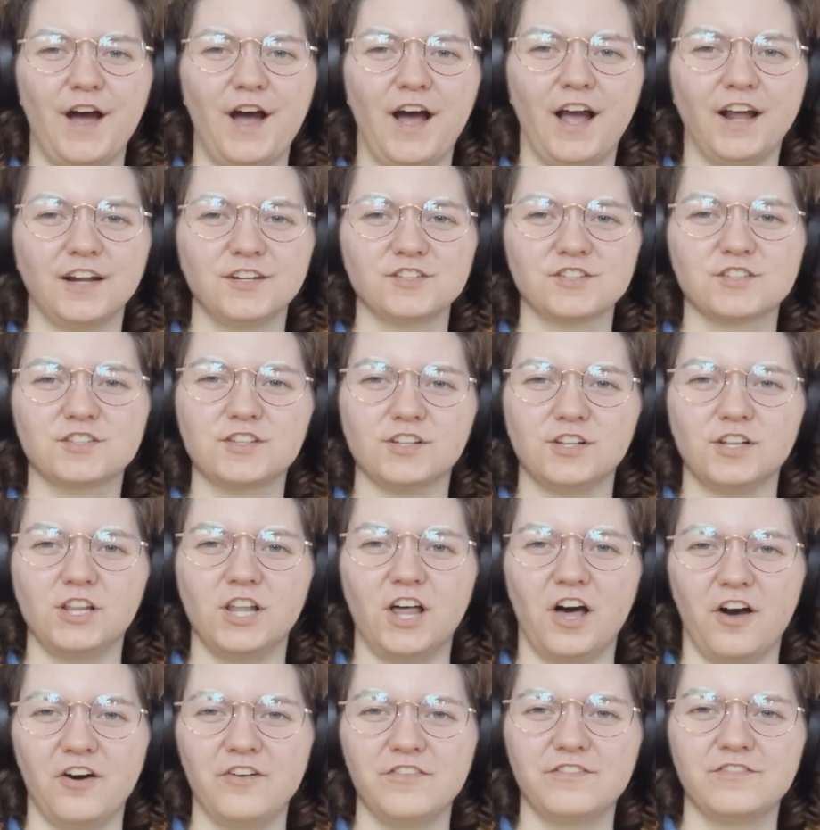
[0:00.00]
I just
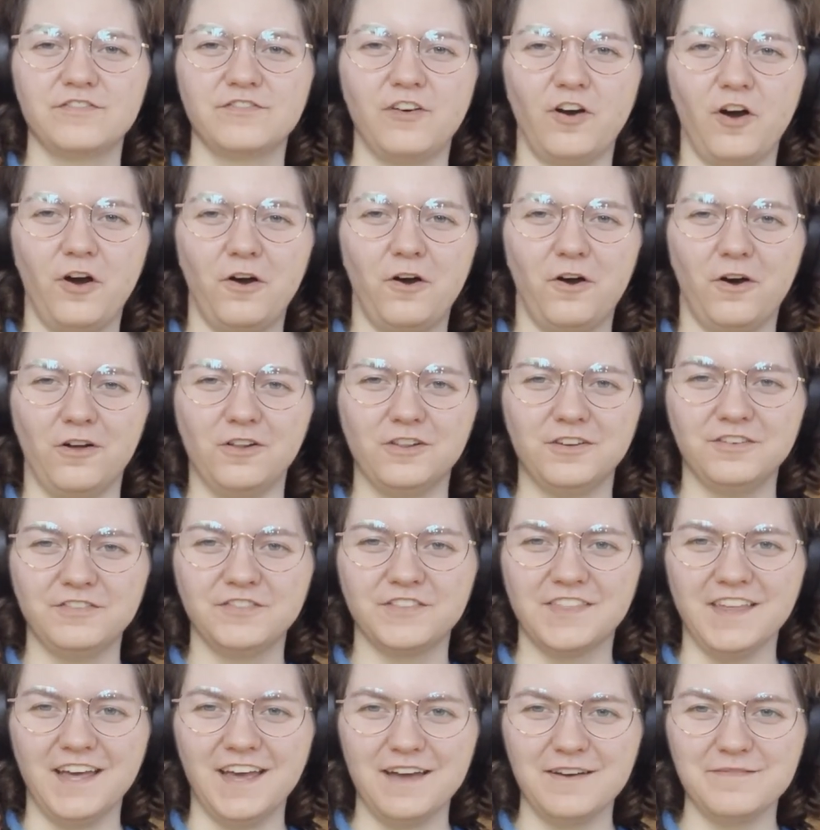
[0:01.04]
love all
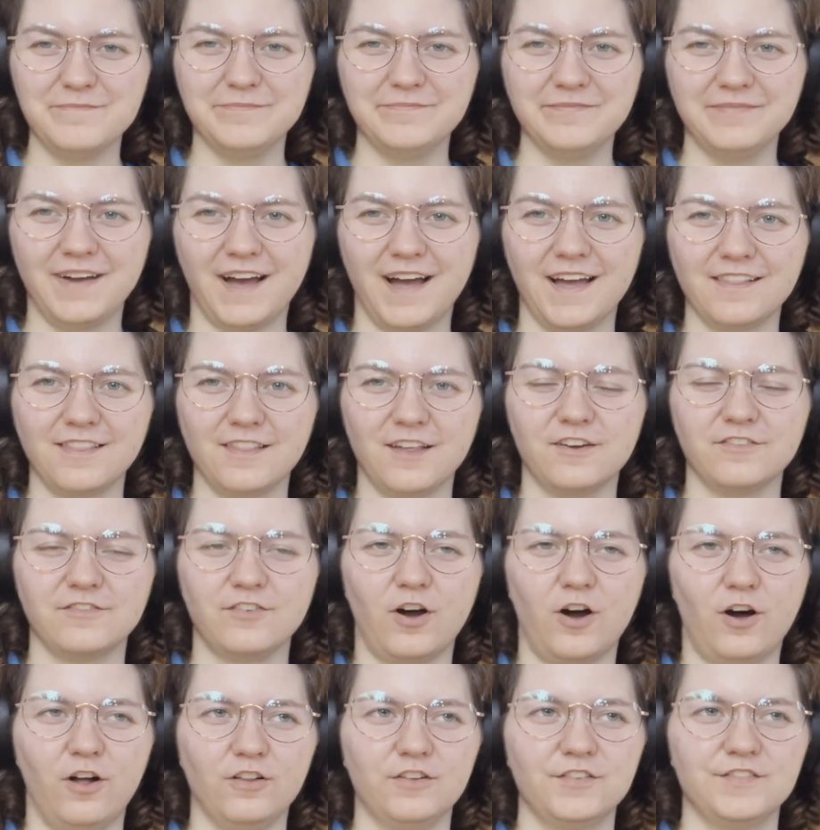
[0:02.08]
of them. I love
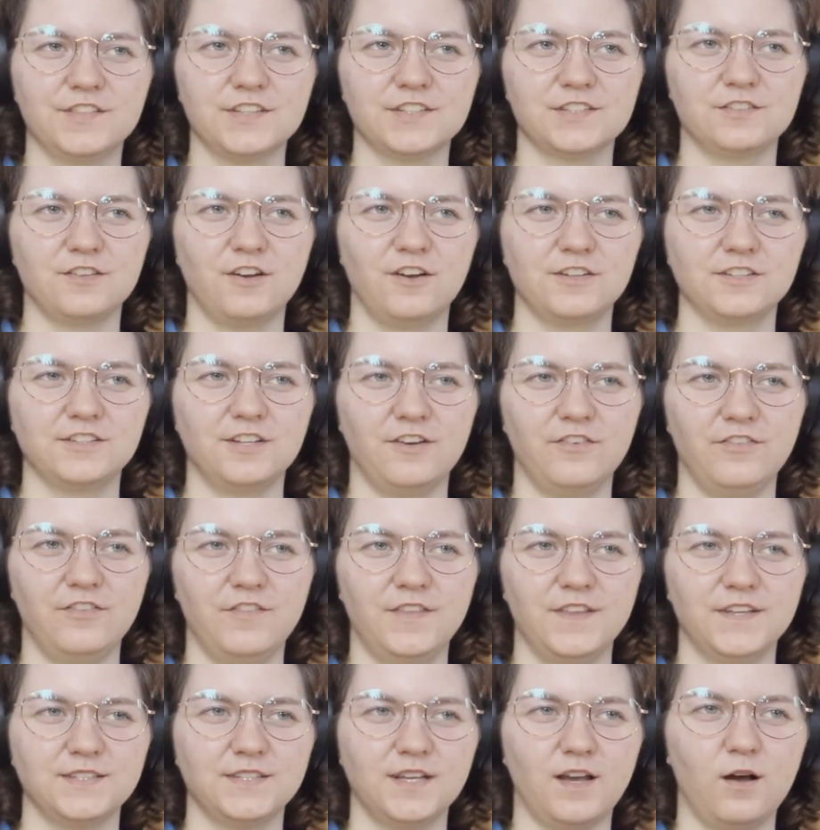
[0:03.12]
all of the songs off of
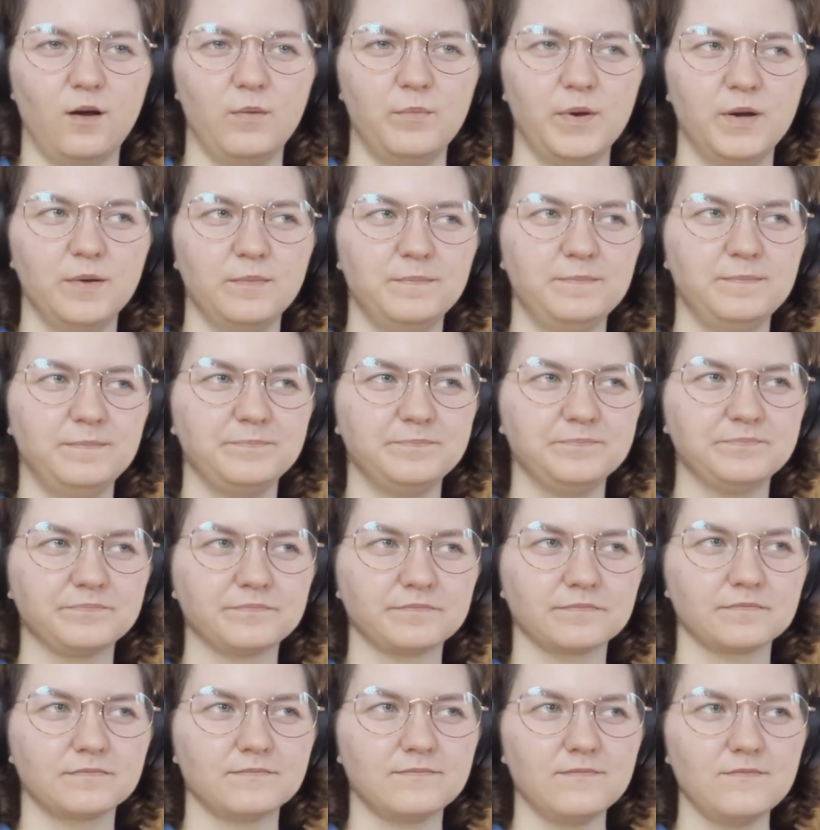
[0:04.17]
this album.
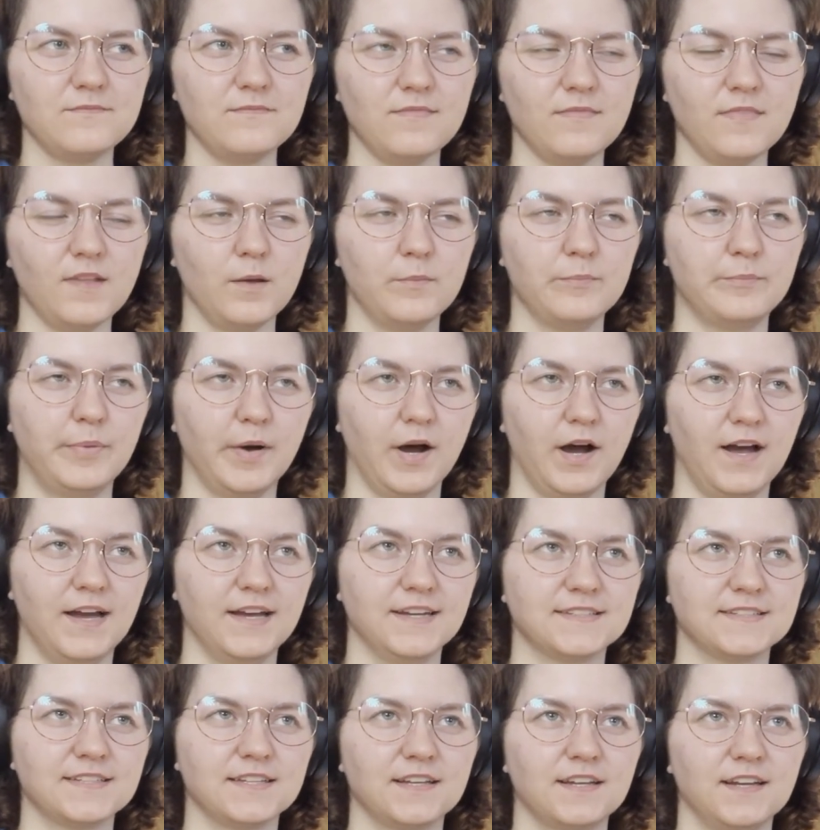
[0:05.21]

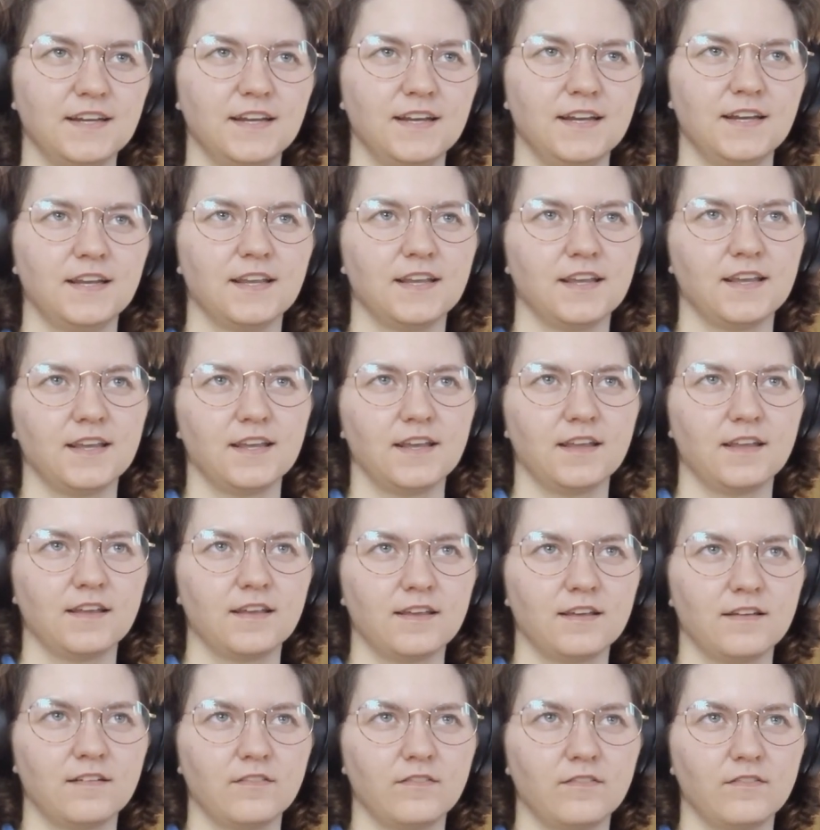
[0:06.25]
But
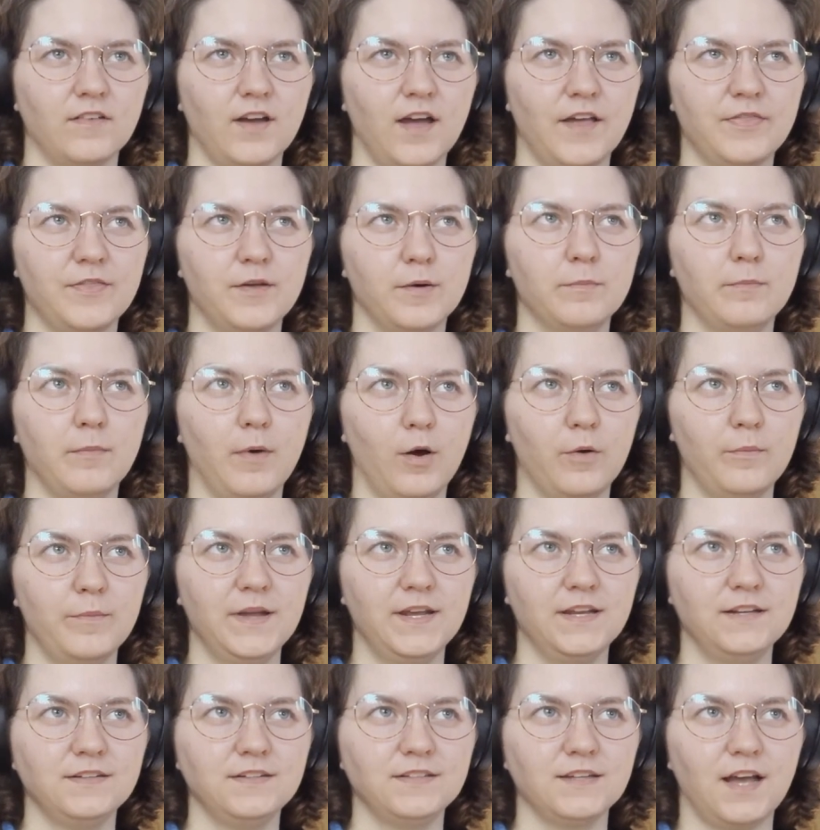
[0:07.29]
at the
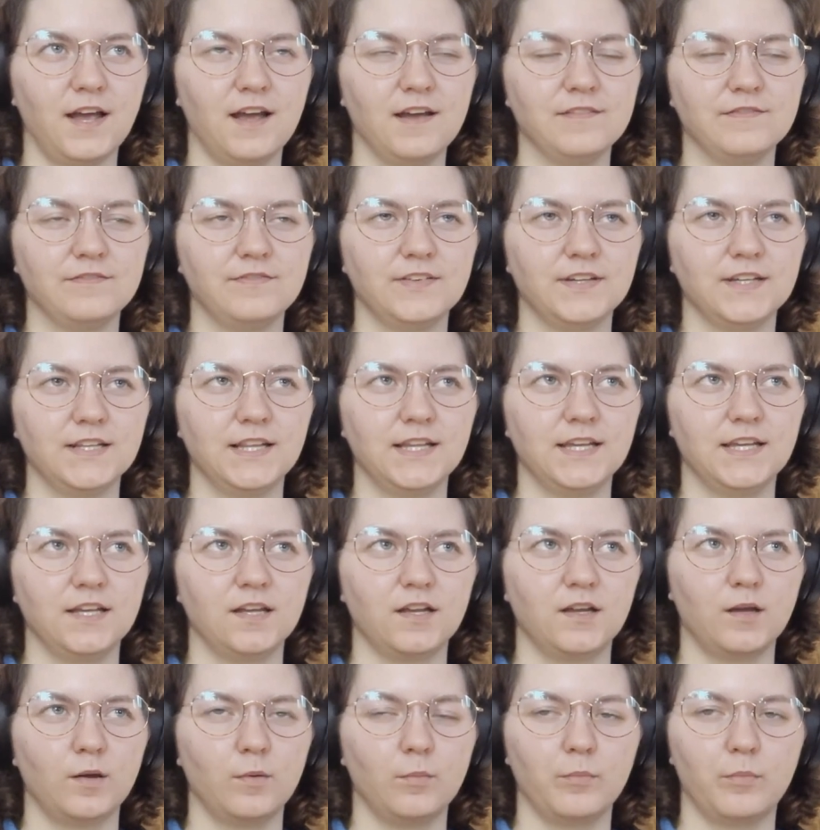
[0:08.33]
moment, I'm
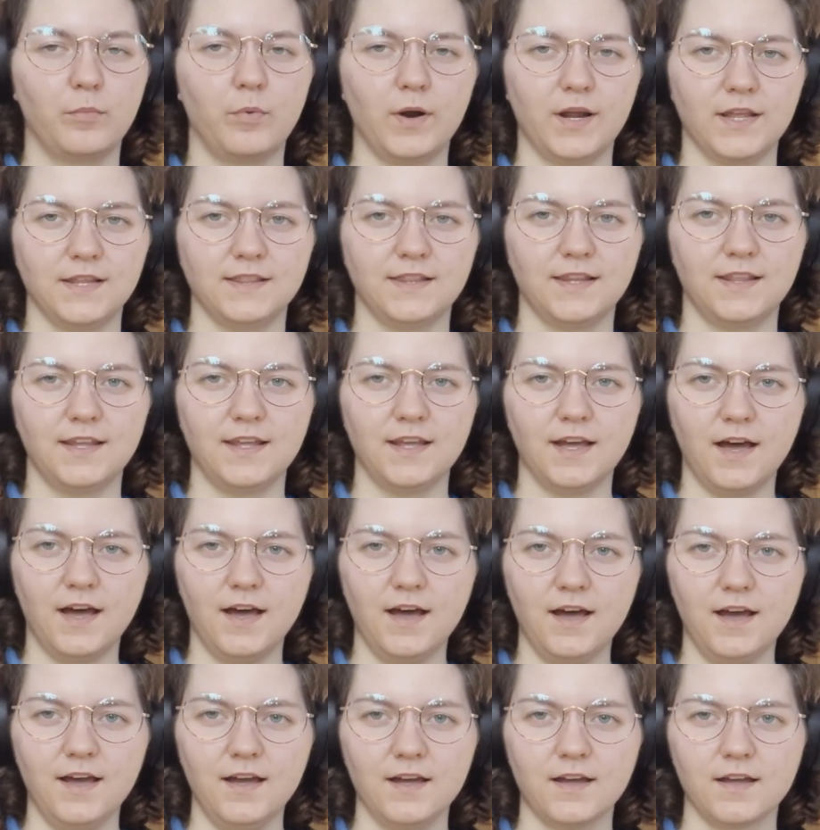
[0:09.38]
feeling Buen
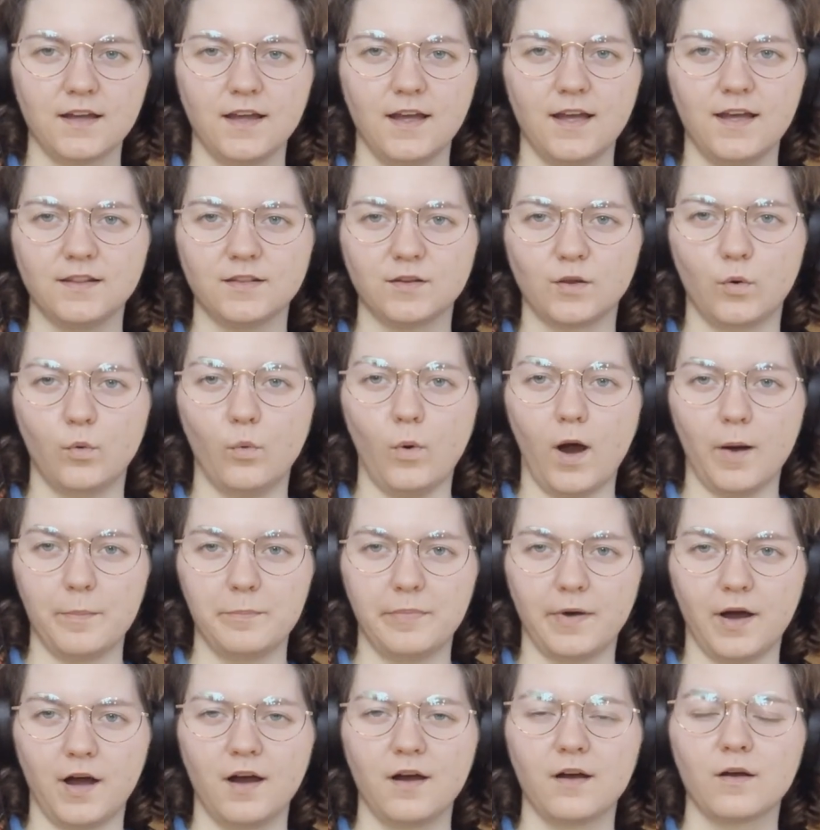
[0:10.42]
Dia and
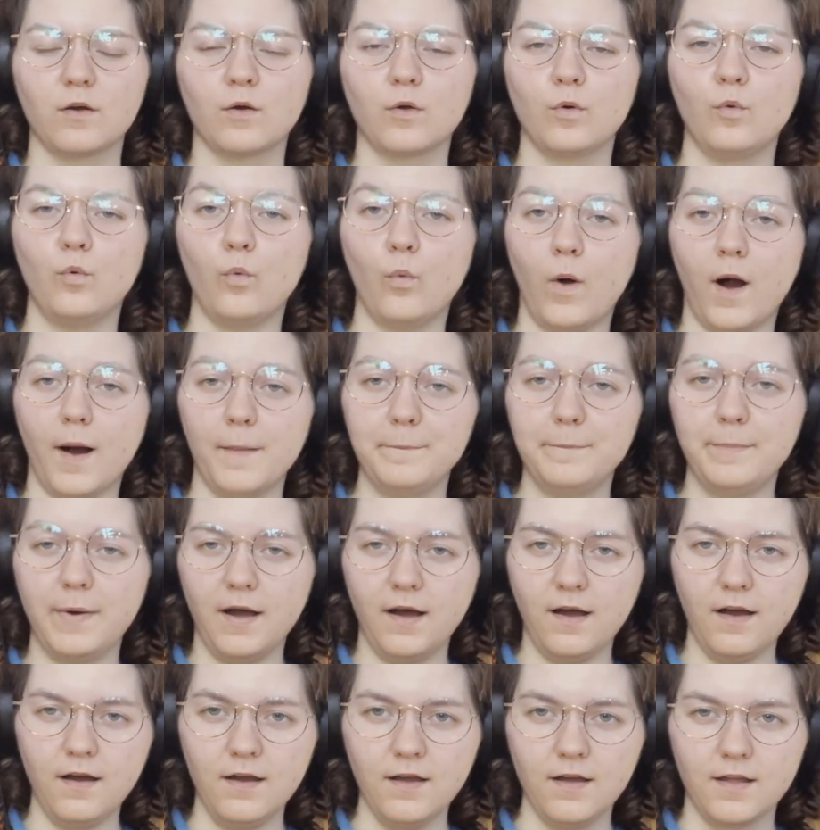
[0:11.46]
Guapa.
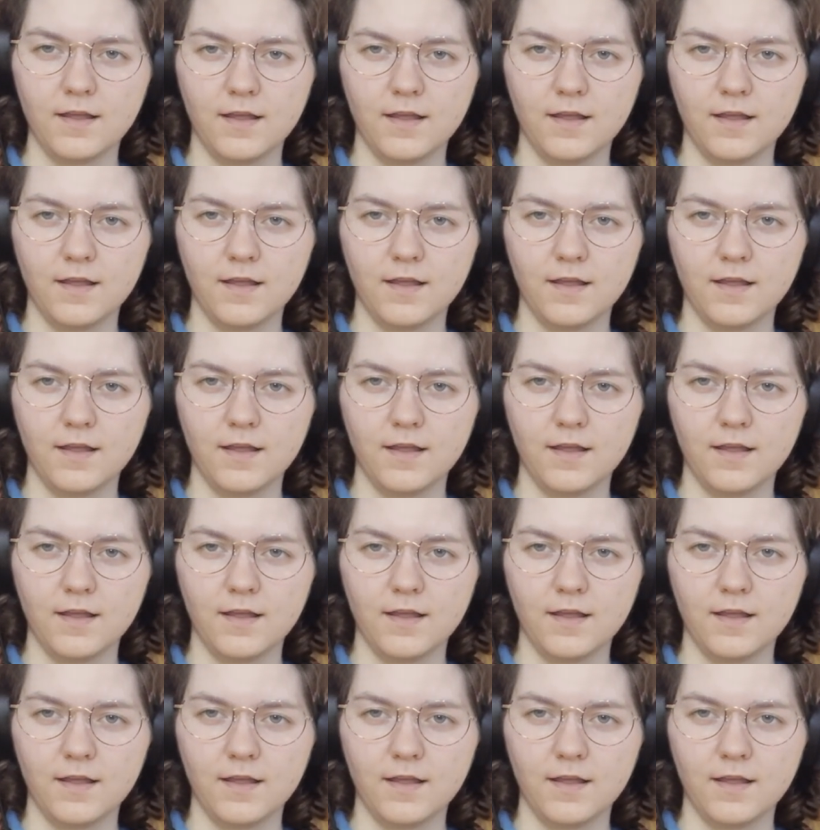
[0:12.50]
Guapa